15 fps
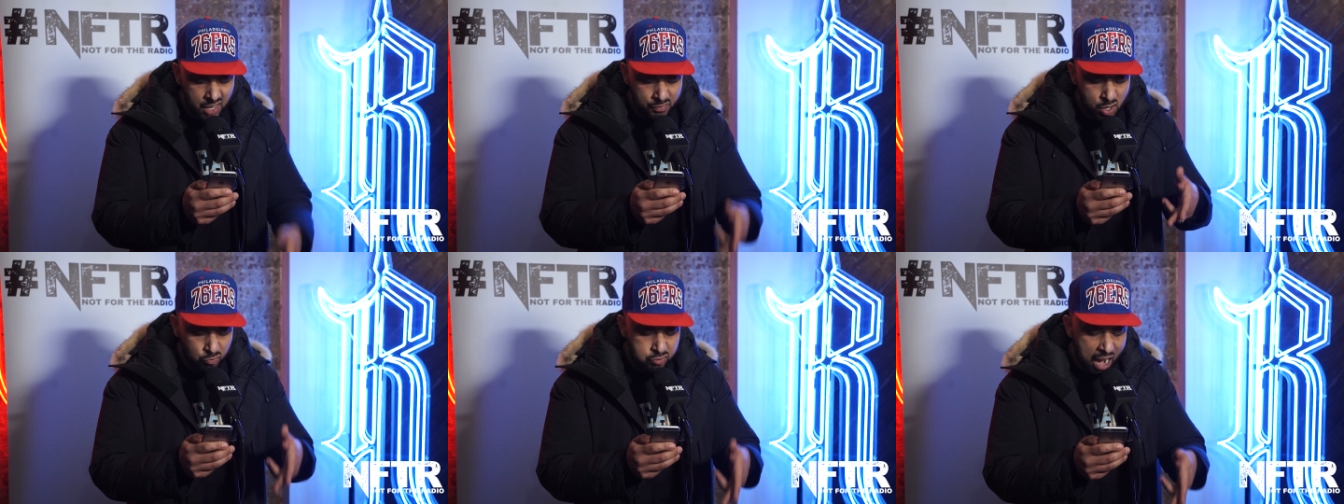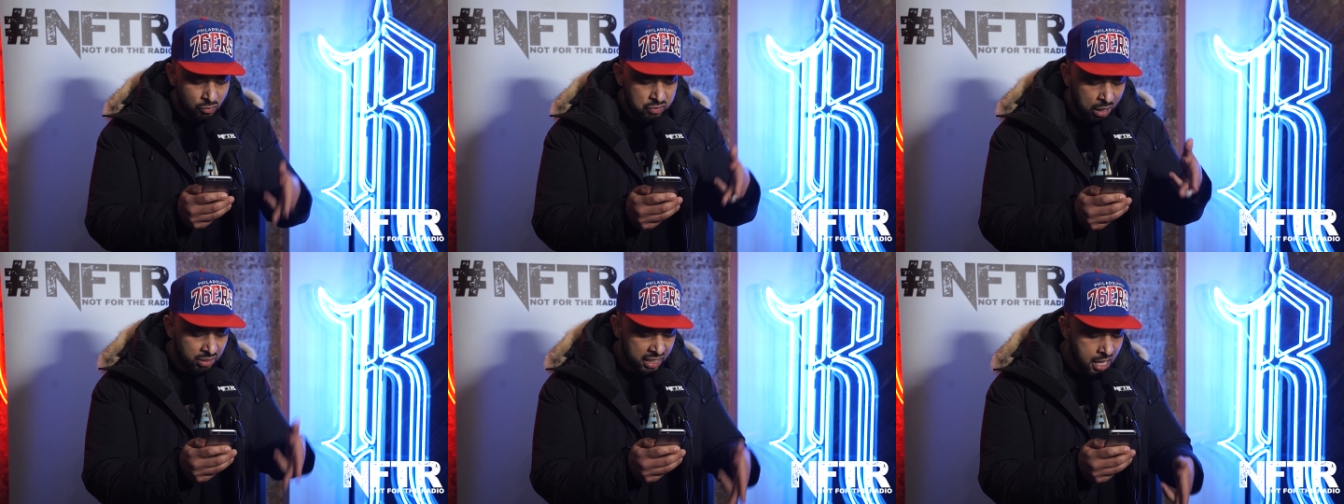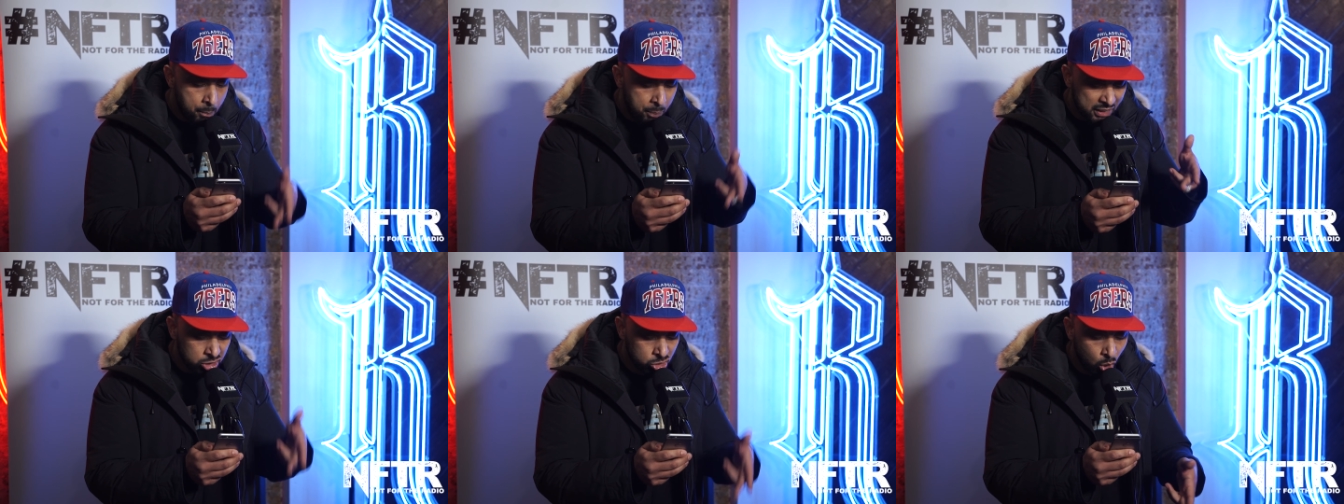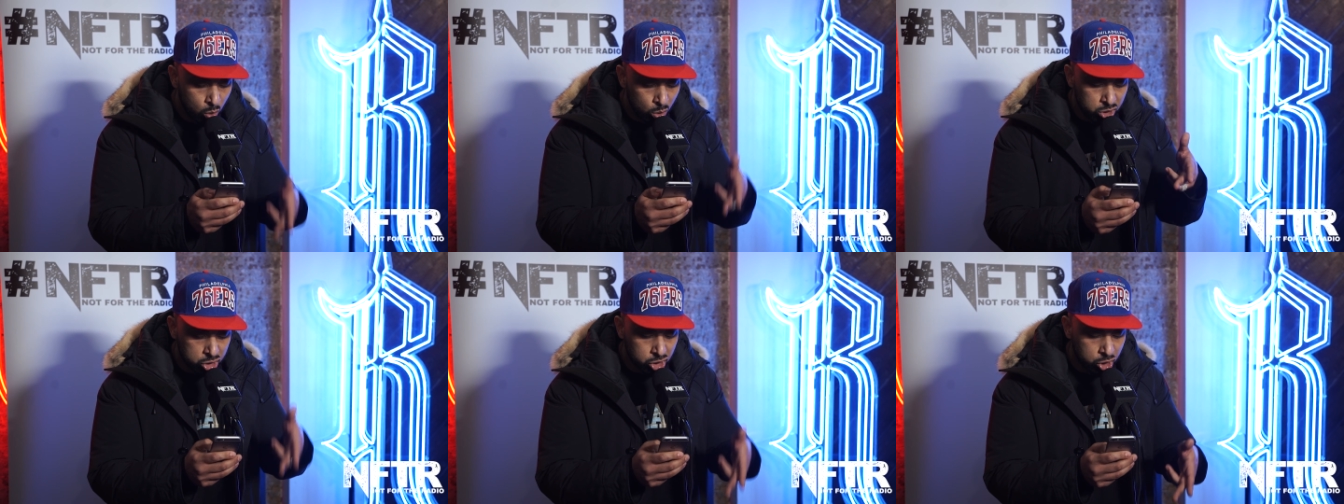if you rap round here, best know
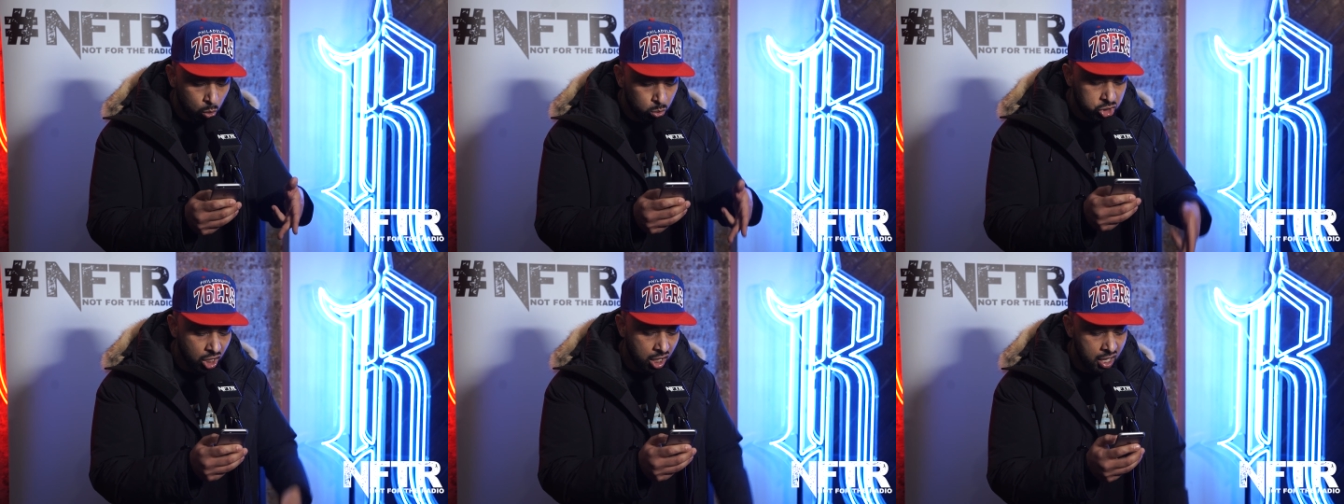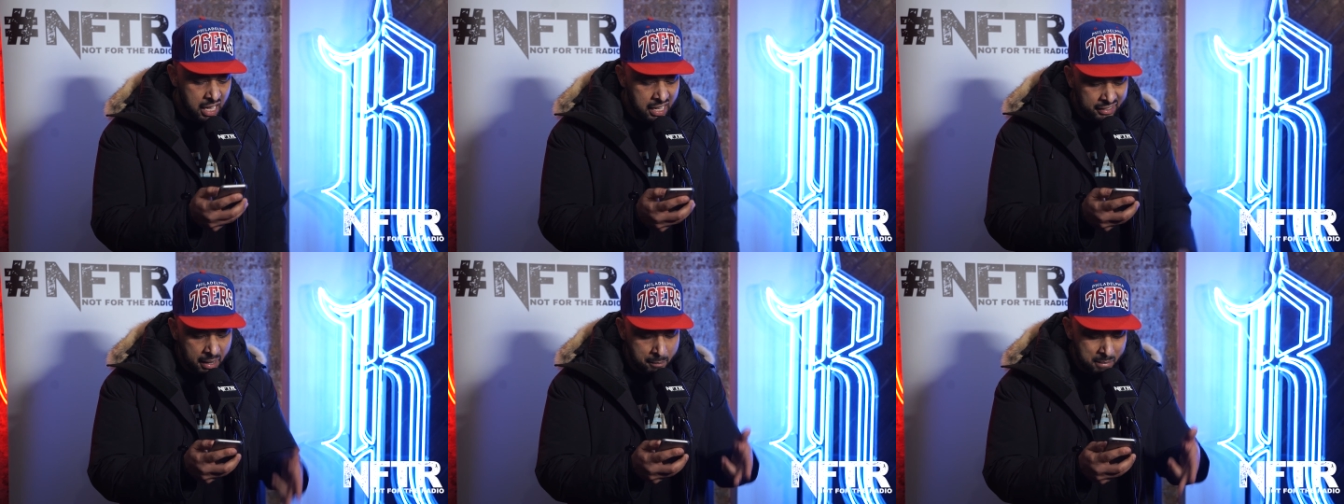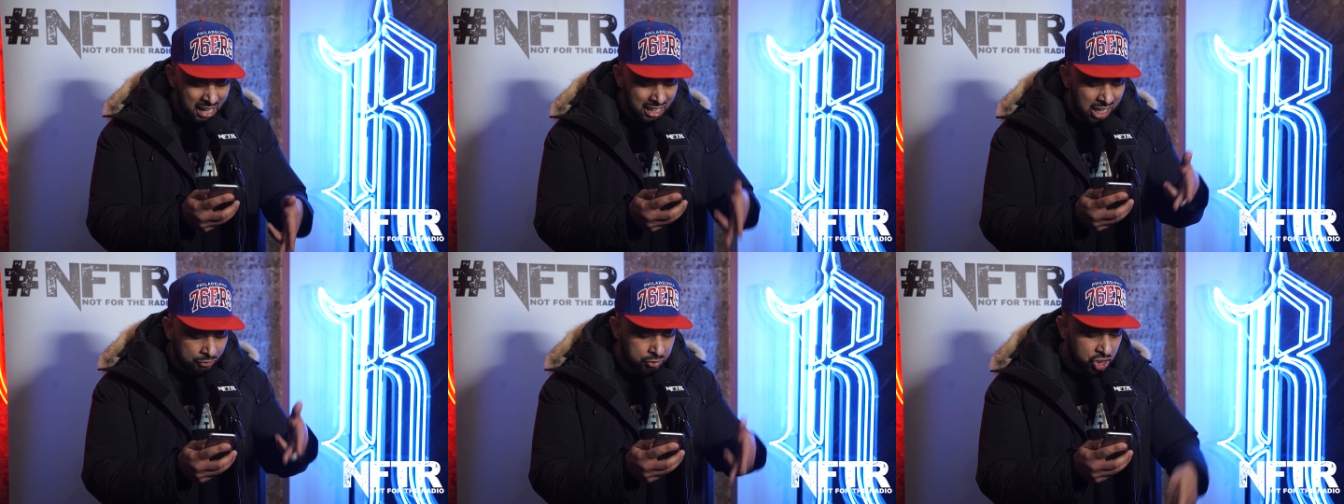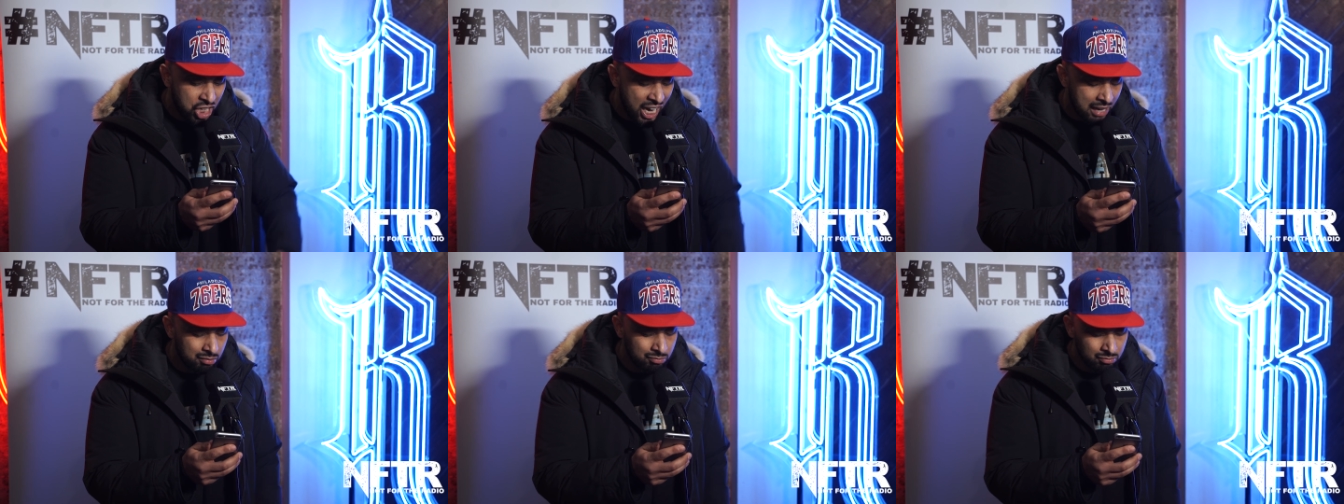who's the soldier. Them man love
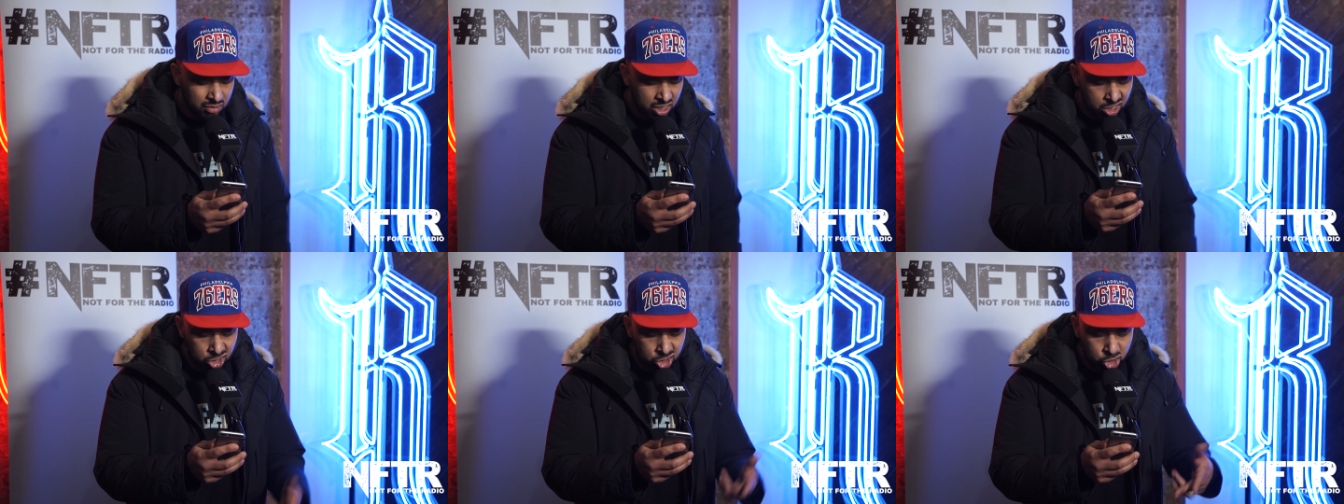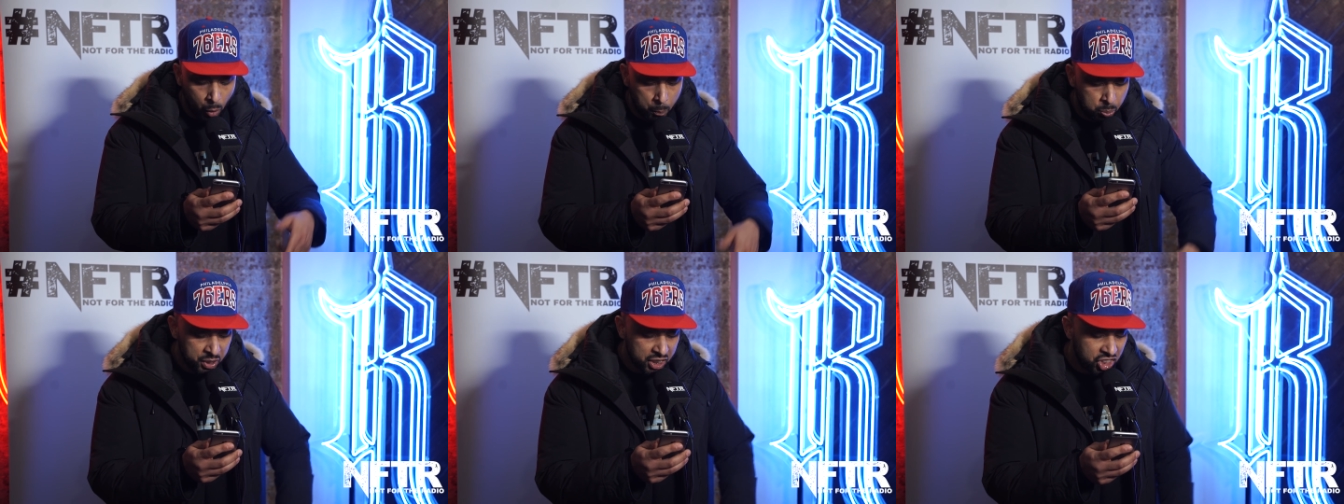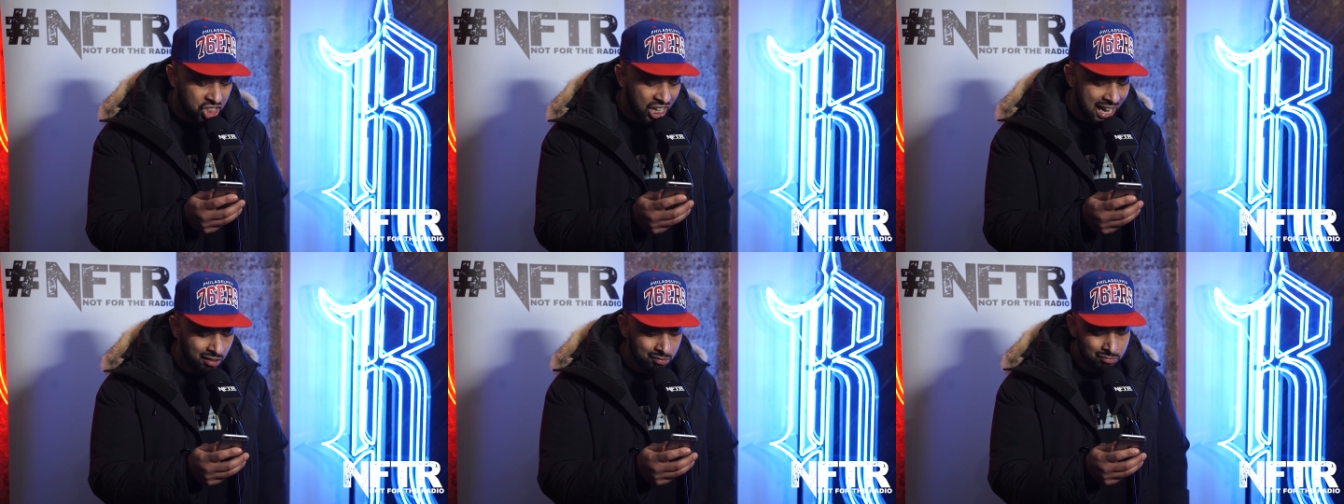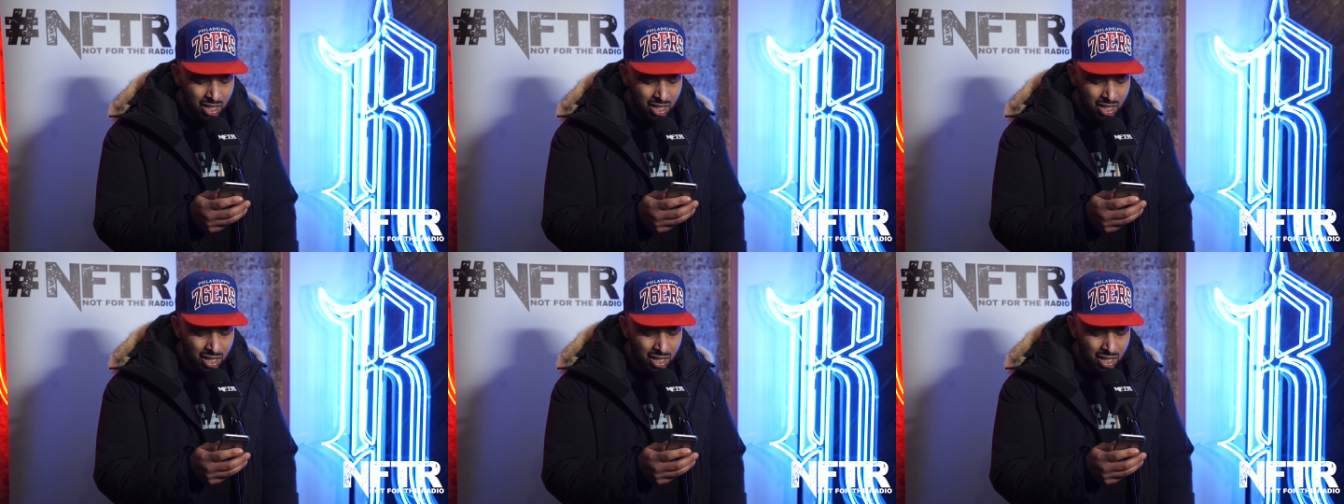chat. Stop with the chat.